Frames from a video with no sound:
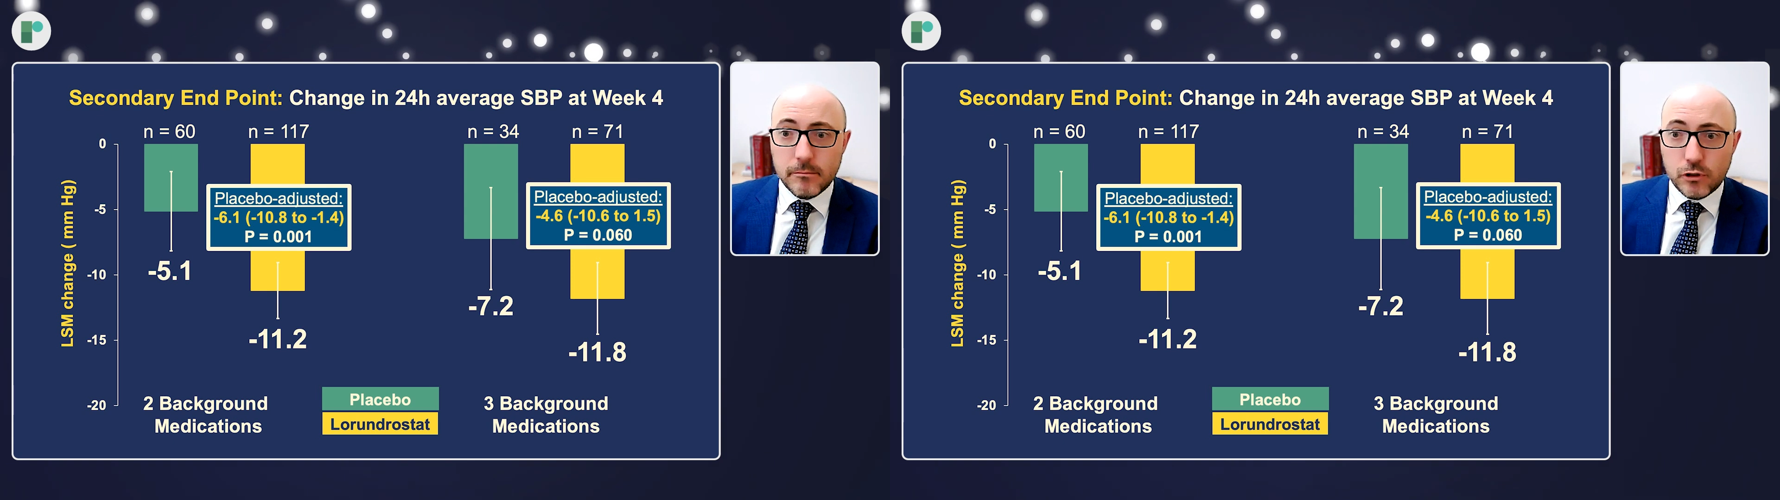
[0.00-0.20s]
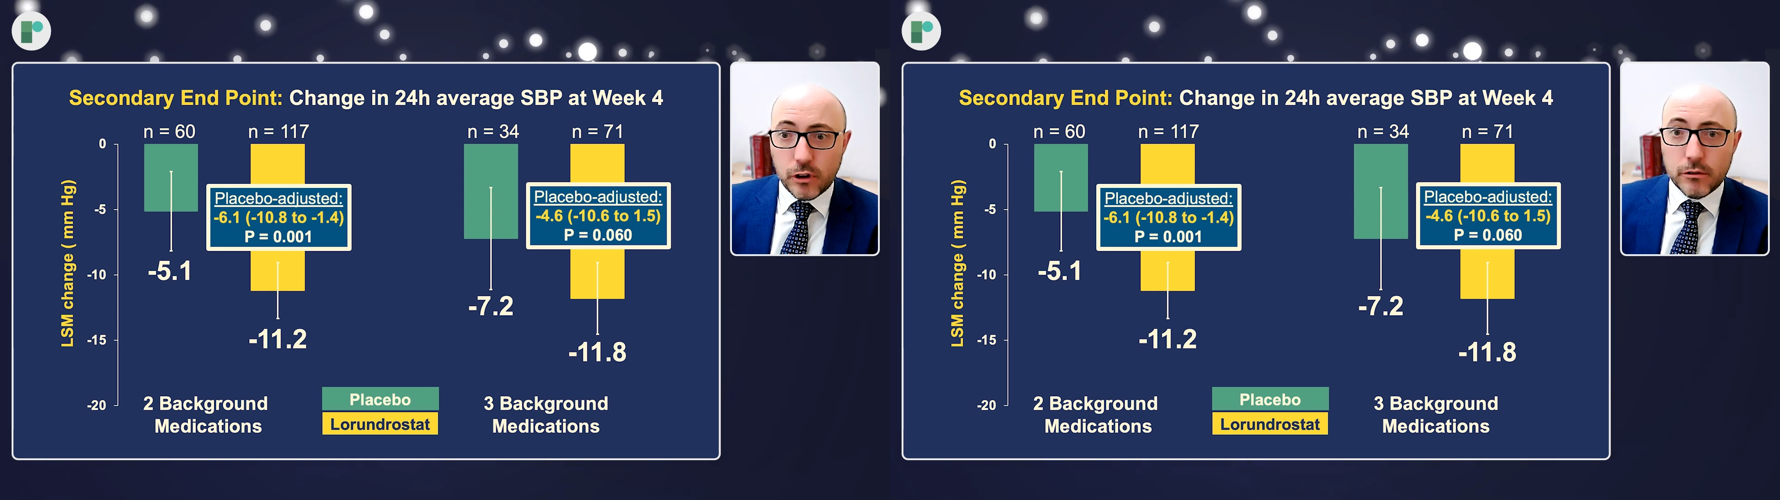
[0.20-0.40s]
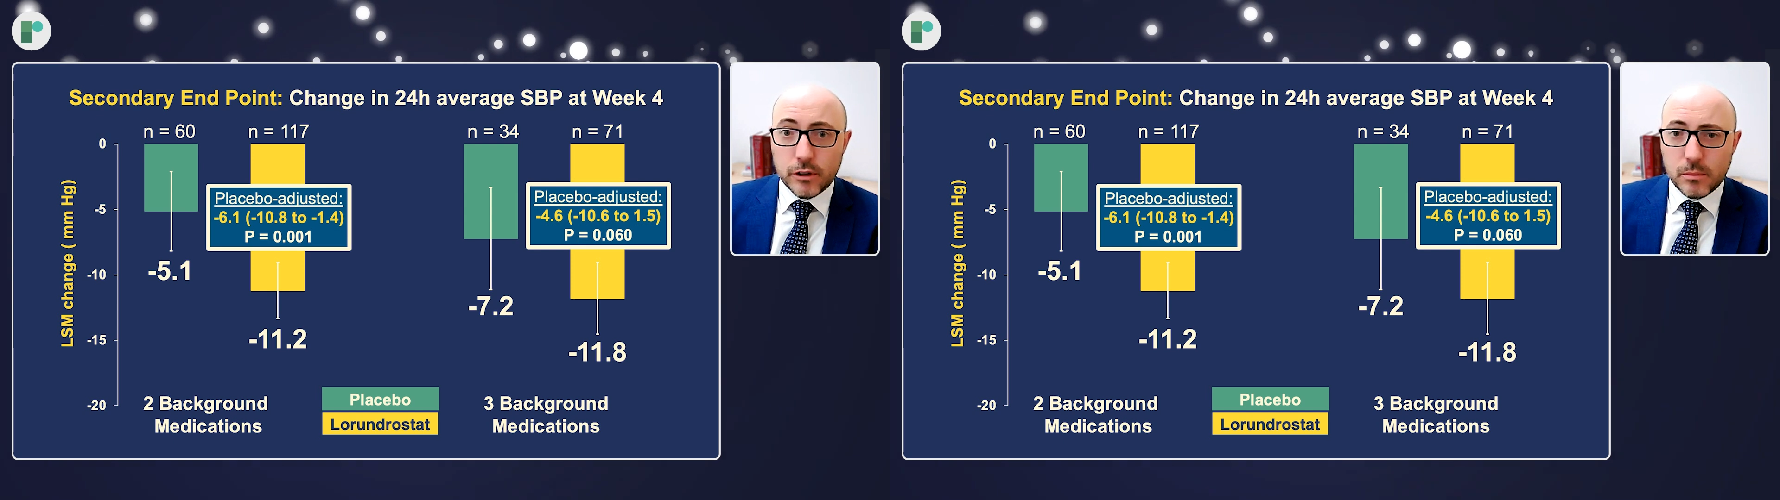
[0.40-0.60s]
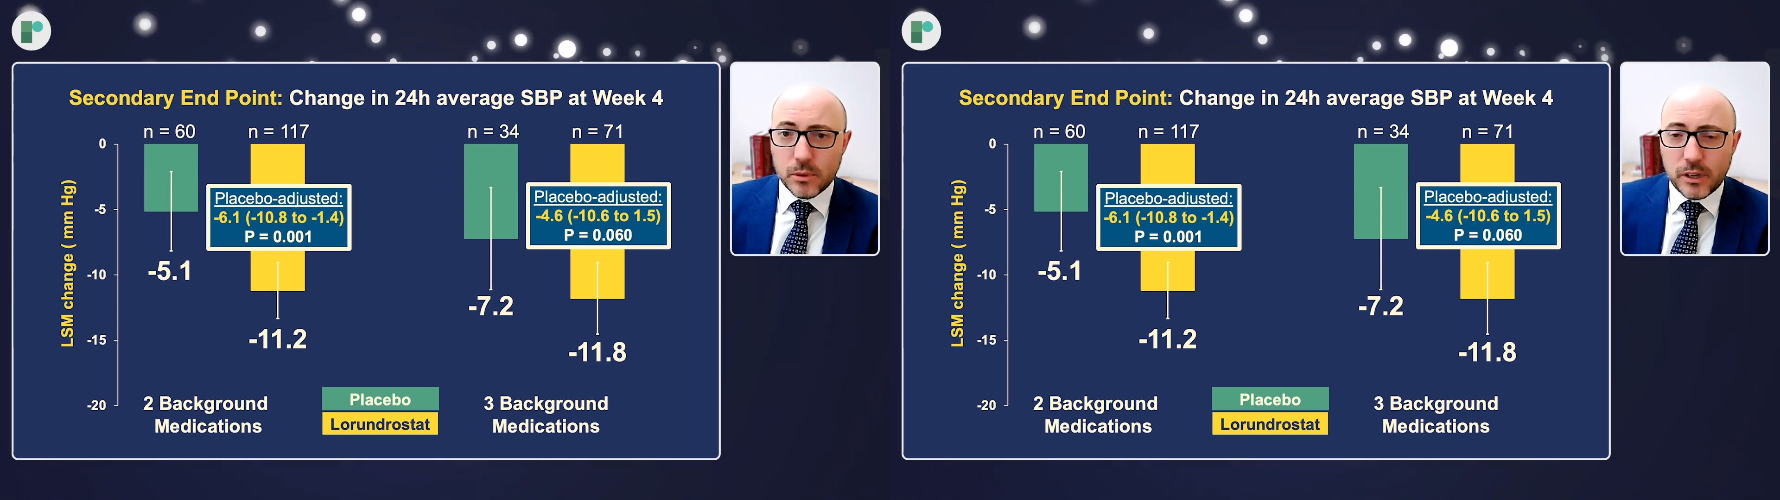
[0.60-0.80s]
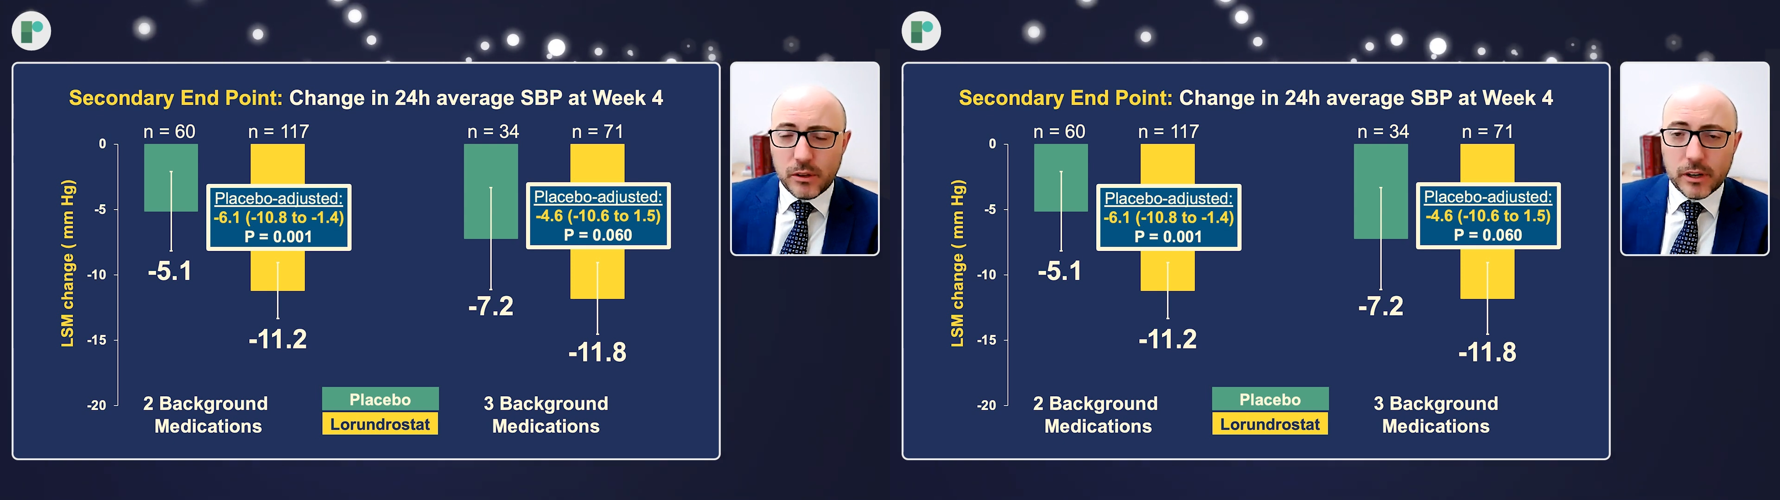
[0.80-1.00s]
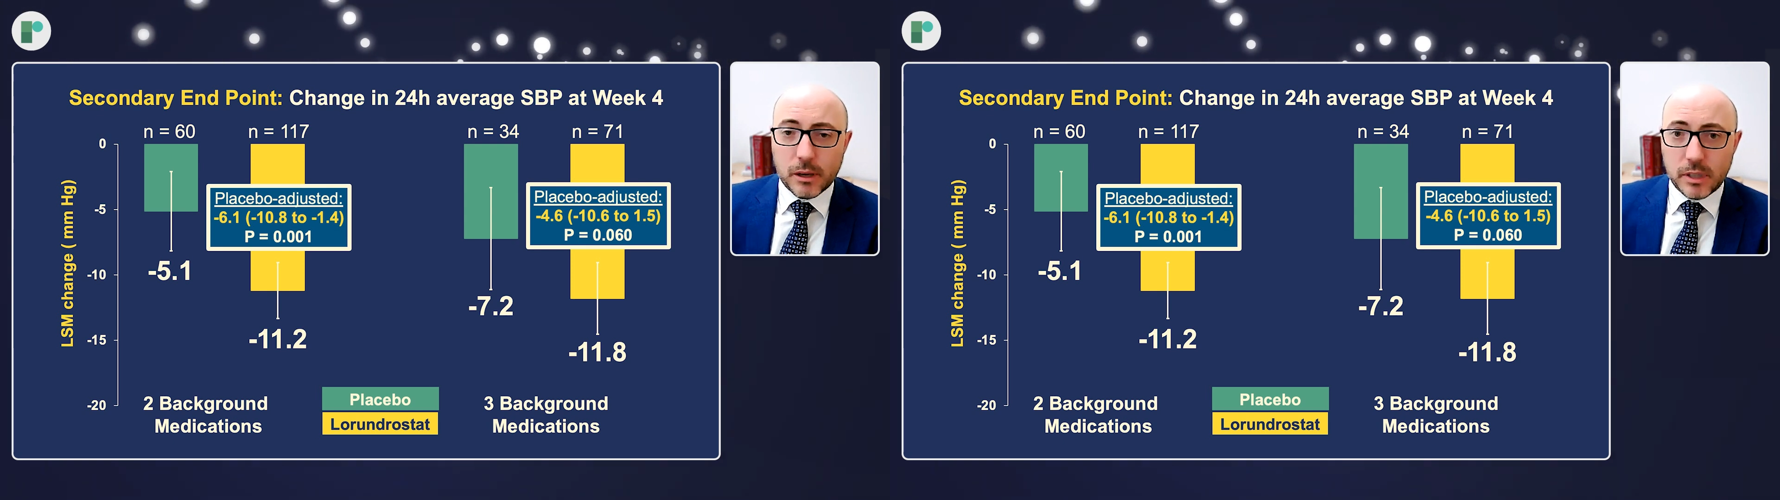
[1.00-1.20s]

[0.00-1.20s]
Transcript: drug groups, when you look at